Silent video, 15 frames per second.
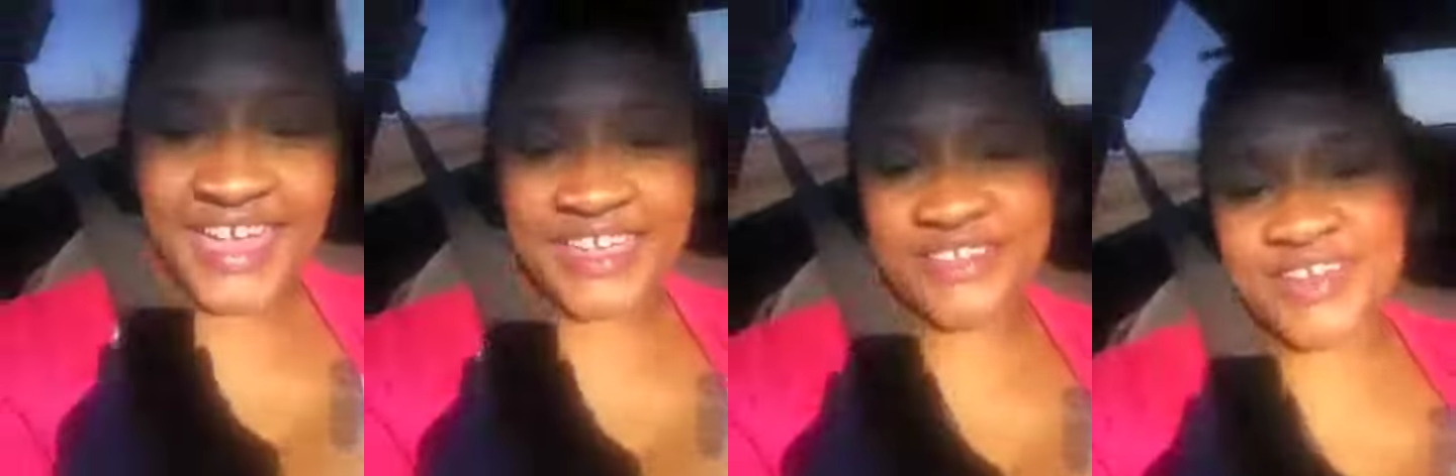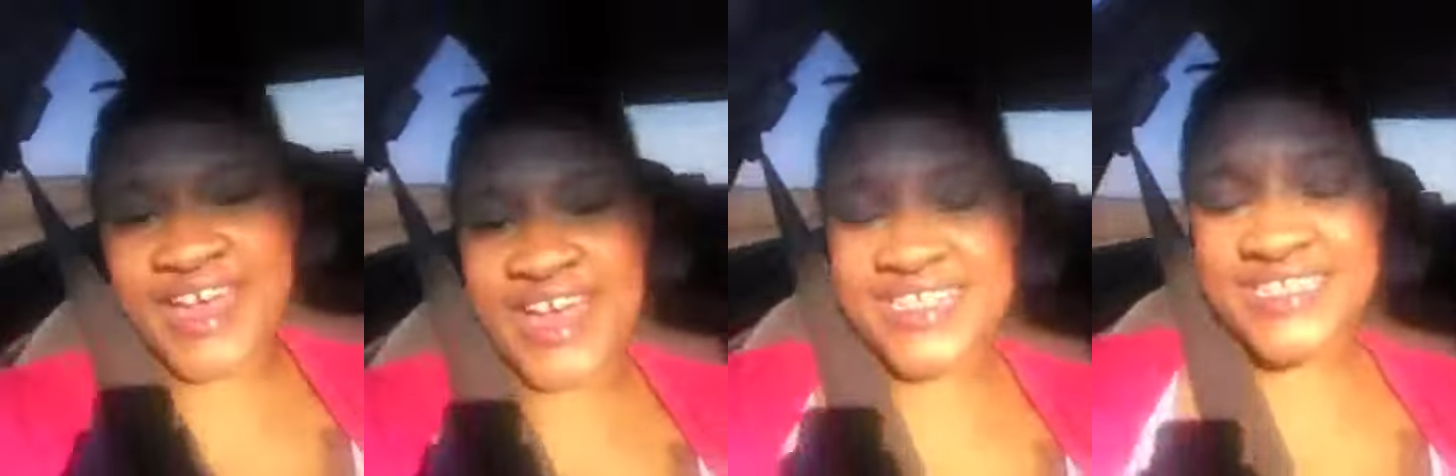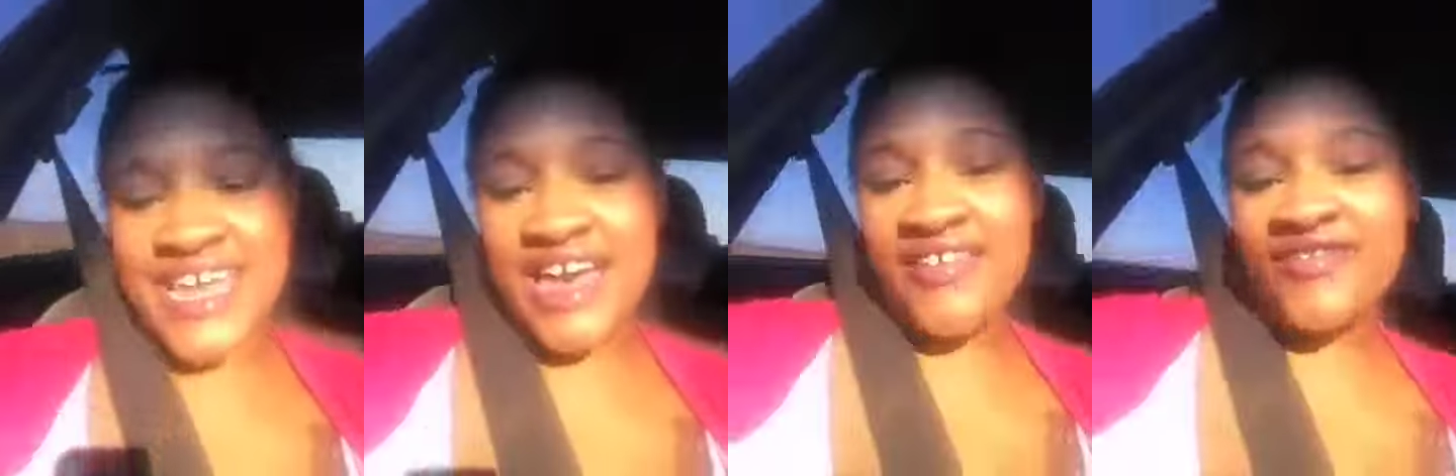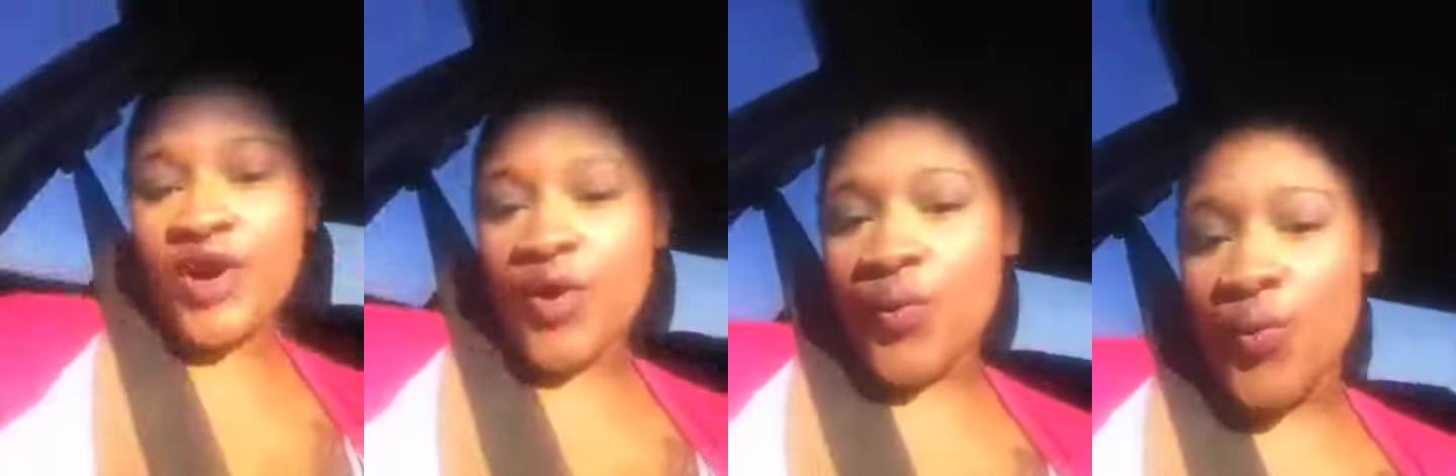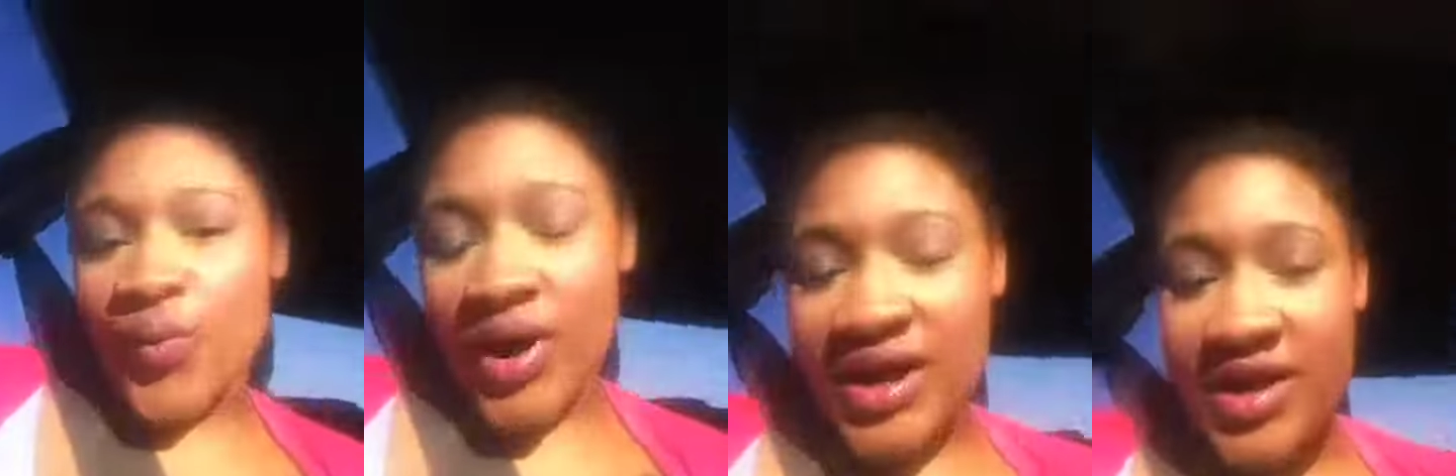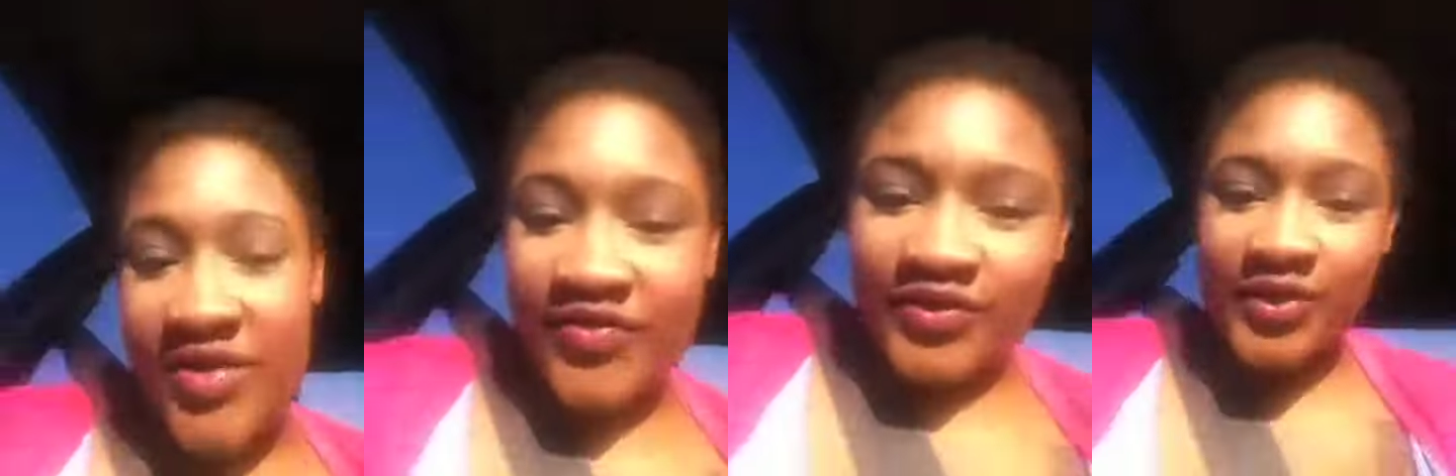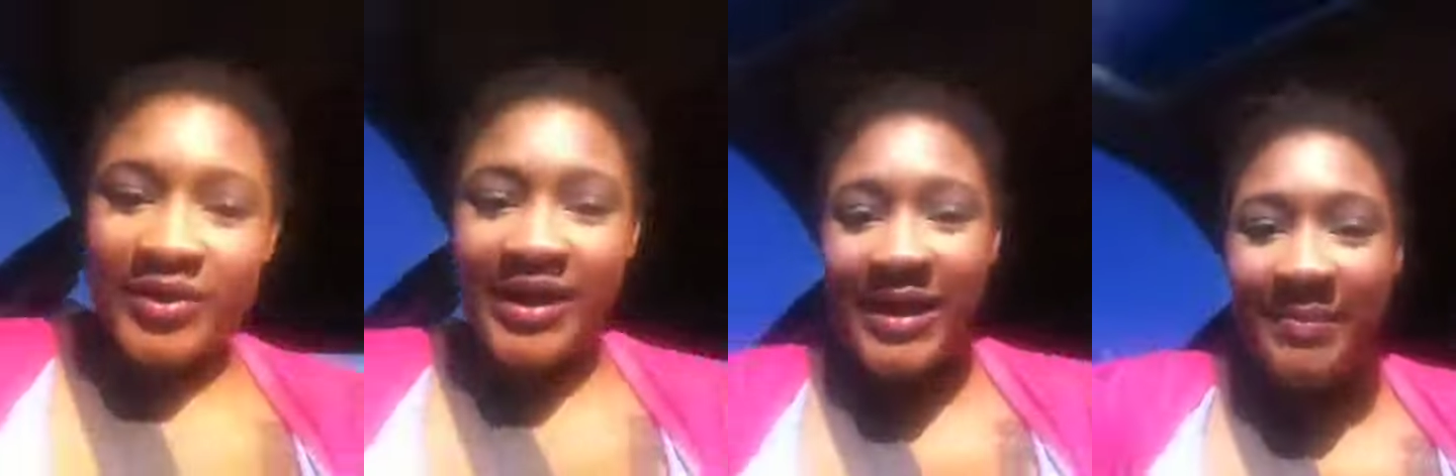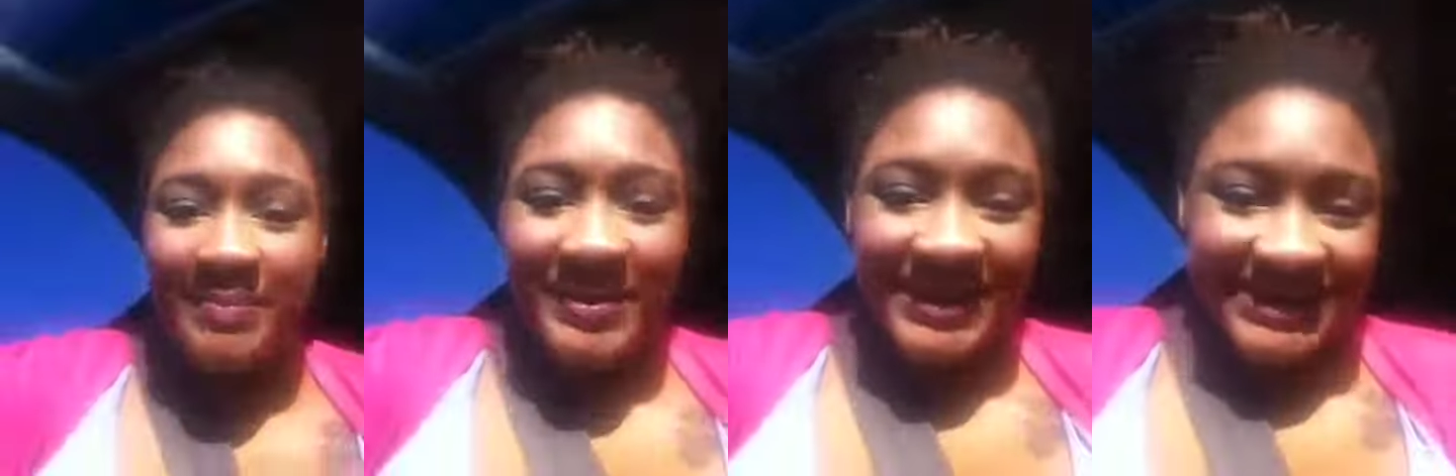And you guys have a wonderful
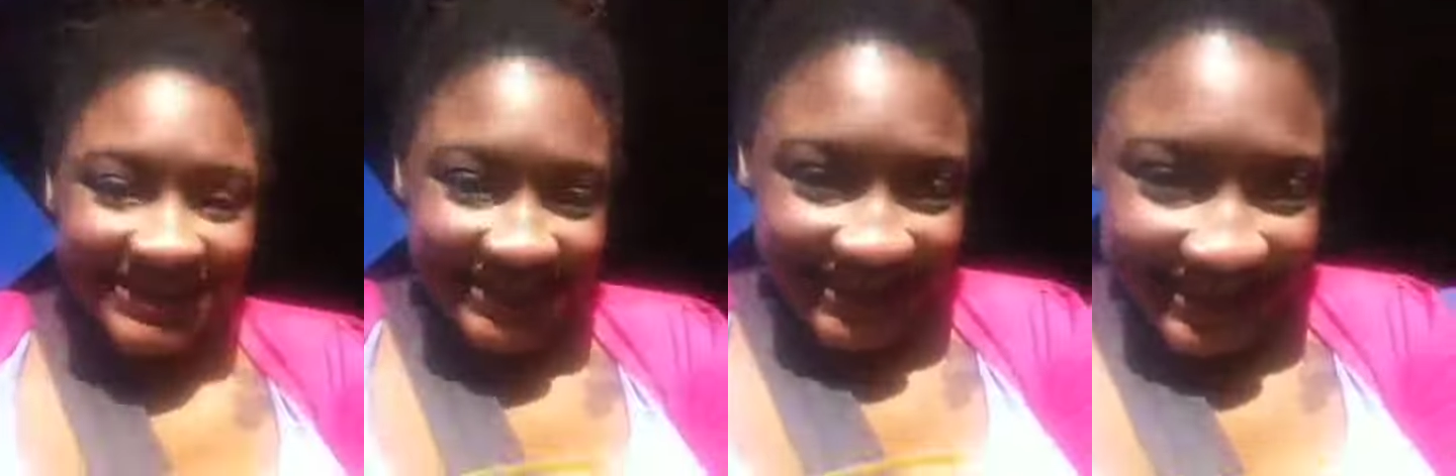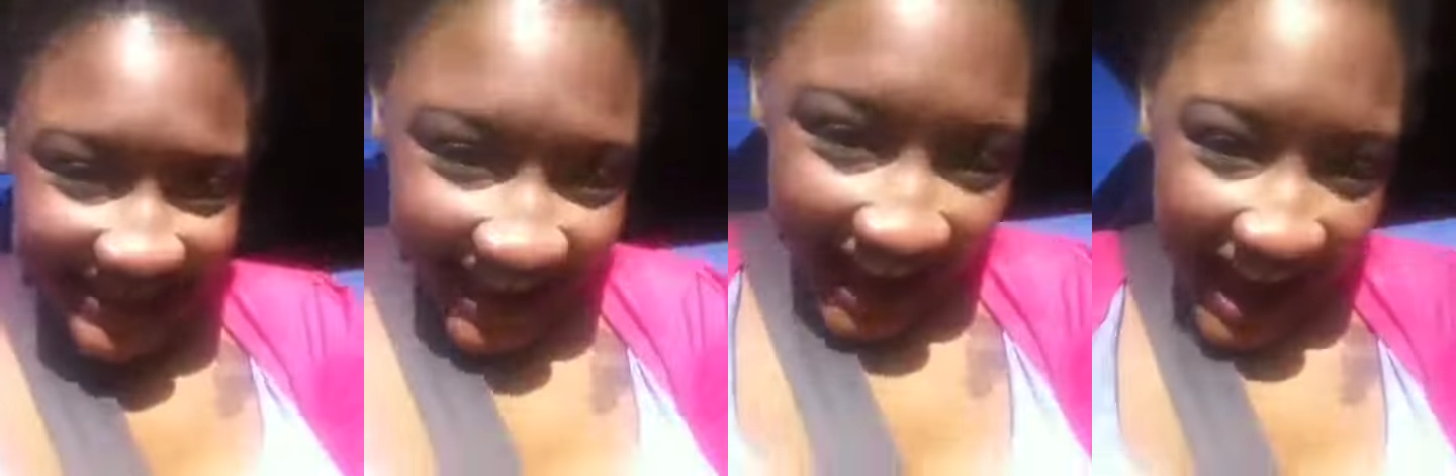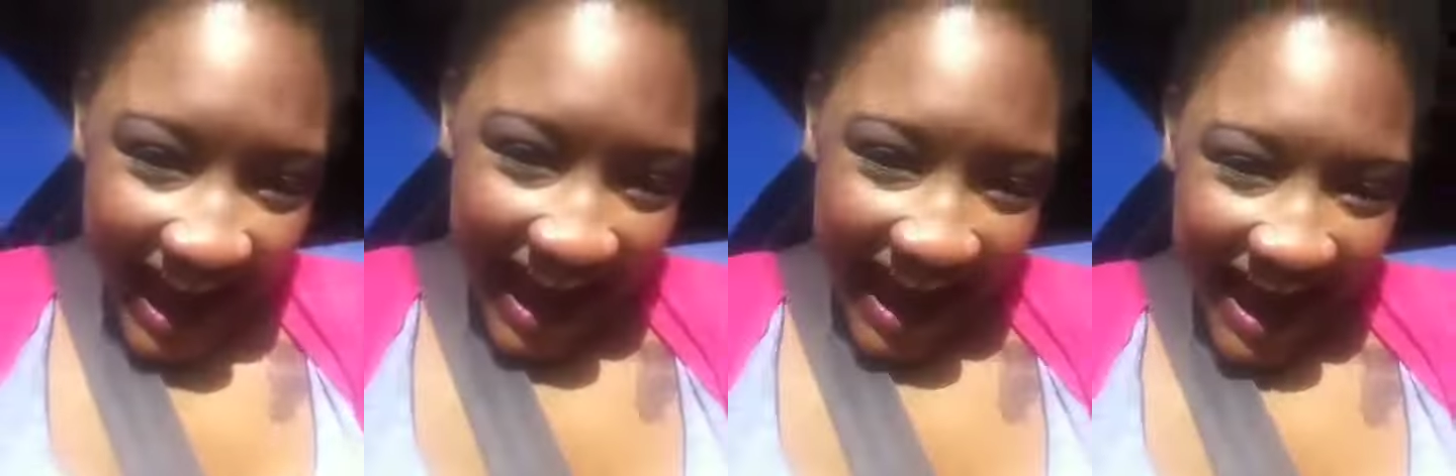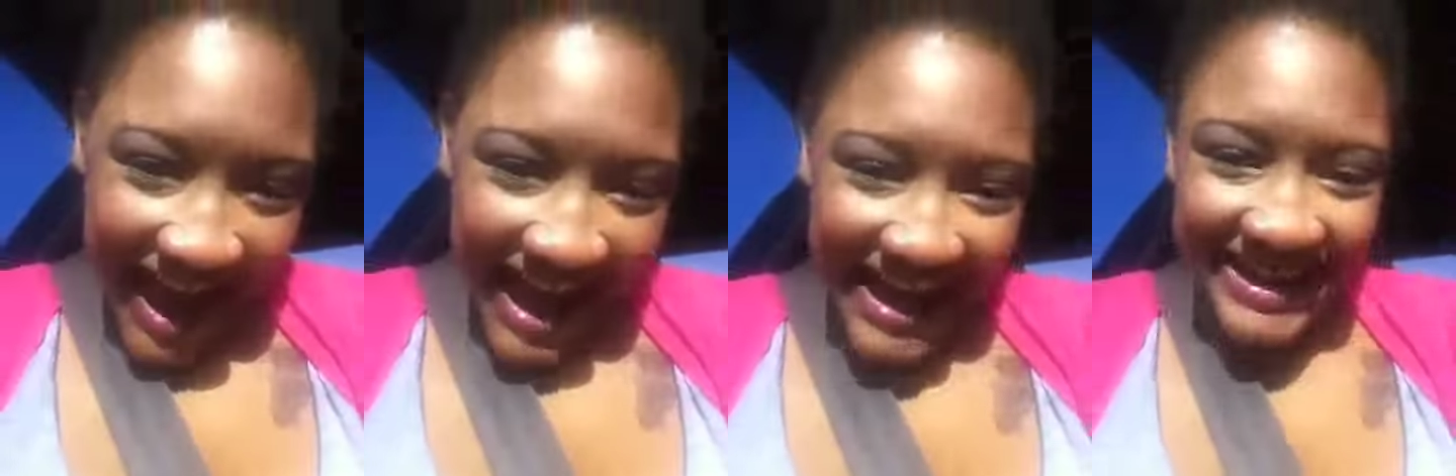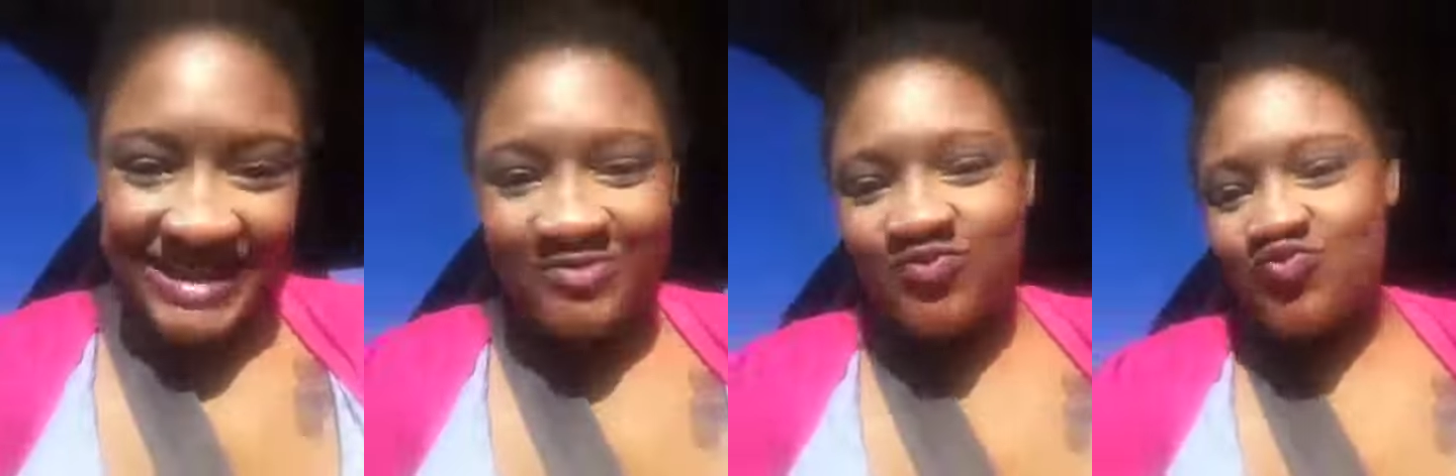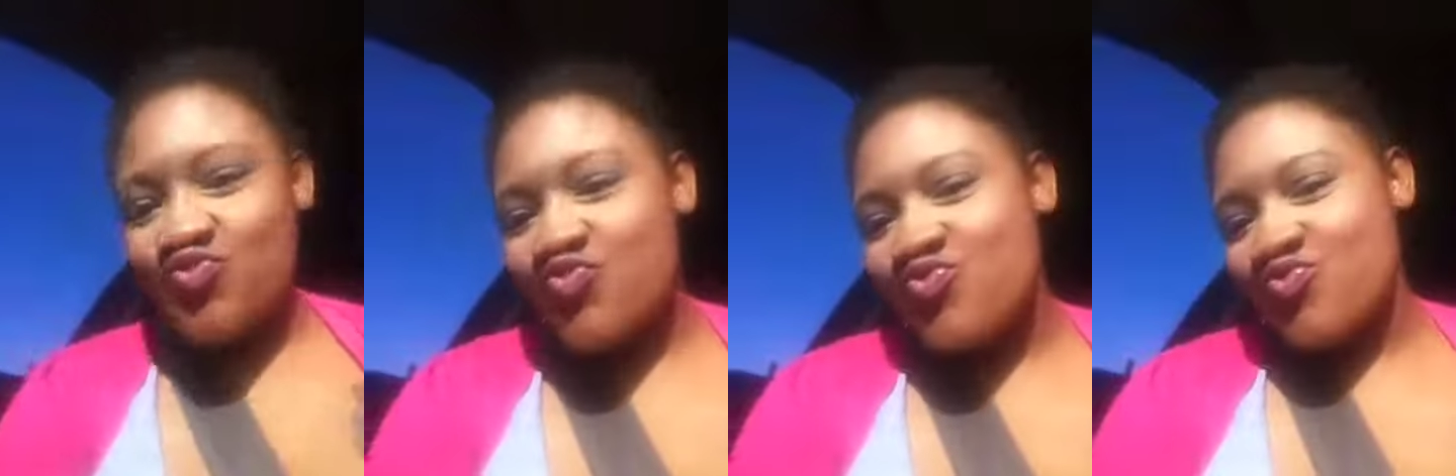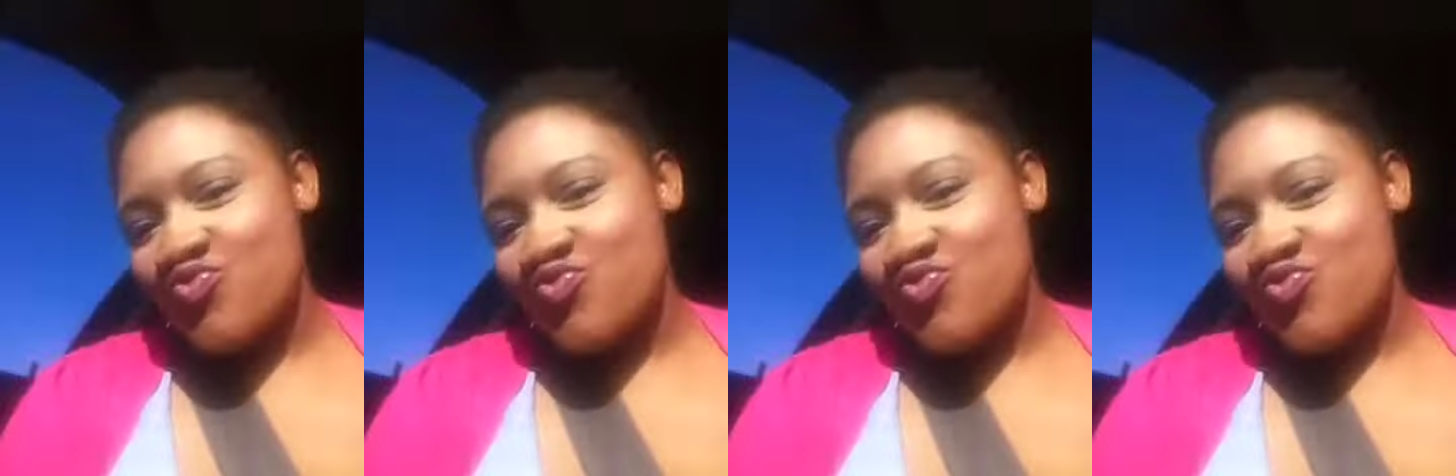and day.